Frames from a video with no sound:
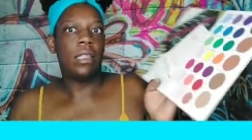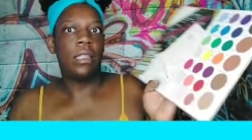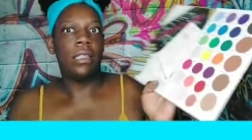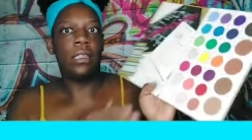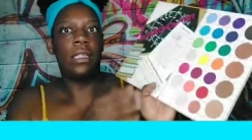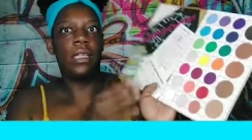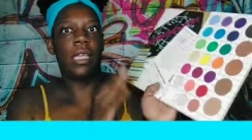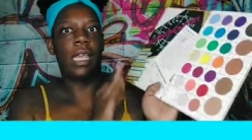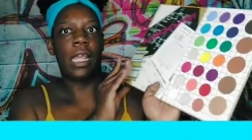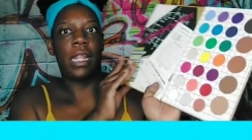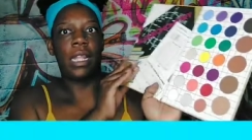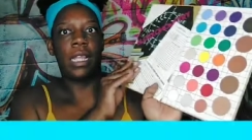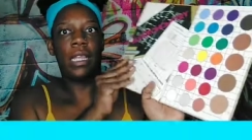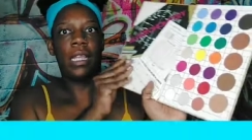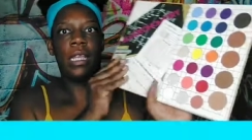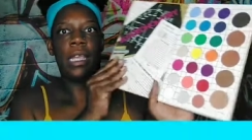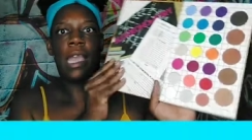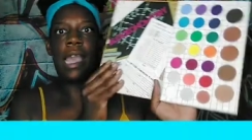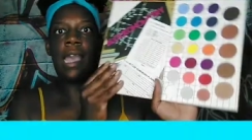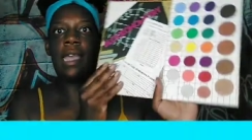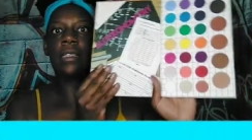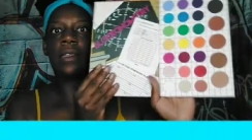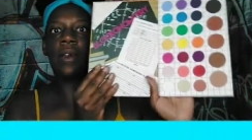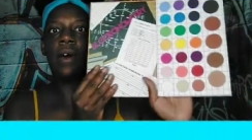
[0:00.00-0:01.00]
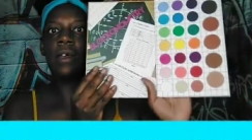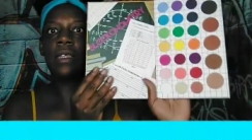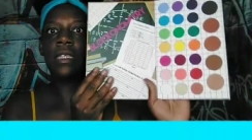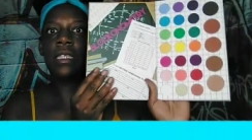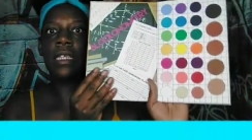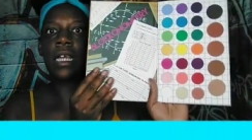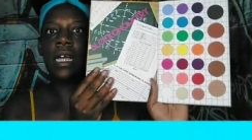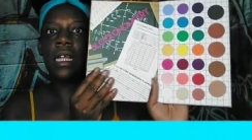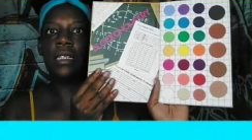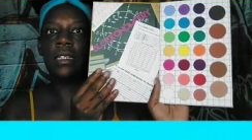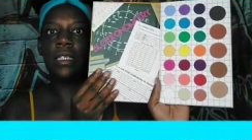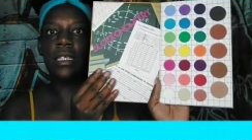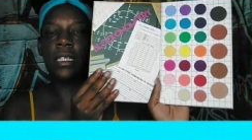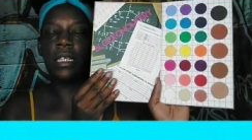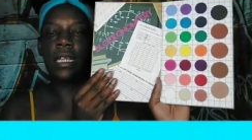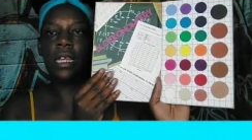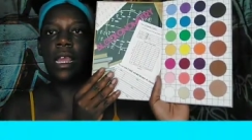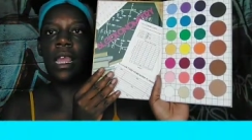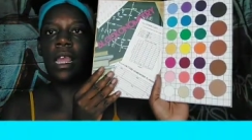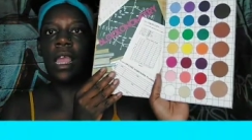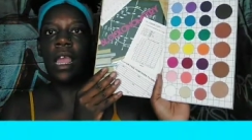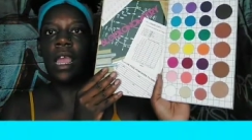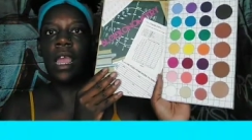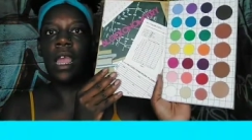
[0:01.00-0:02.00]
Look at it. It has all these colors in it.